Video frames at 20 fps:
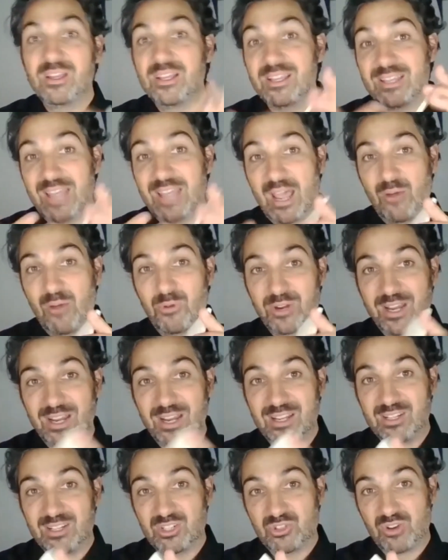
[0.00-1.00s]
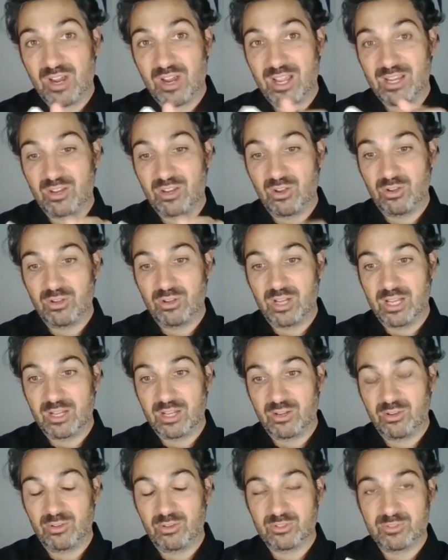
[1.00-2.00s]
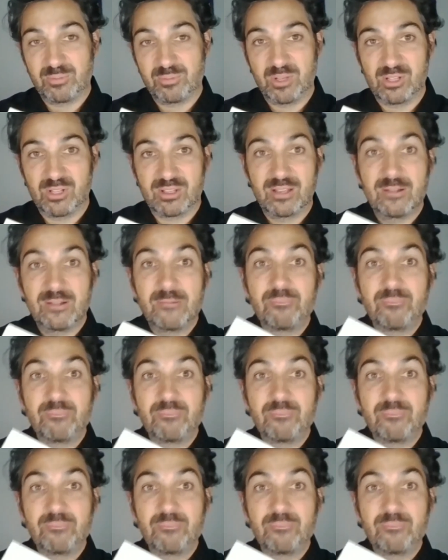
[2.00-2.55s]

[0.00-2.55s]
Now we're getting to try go- uh, goat's milk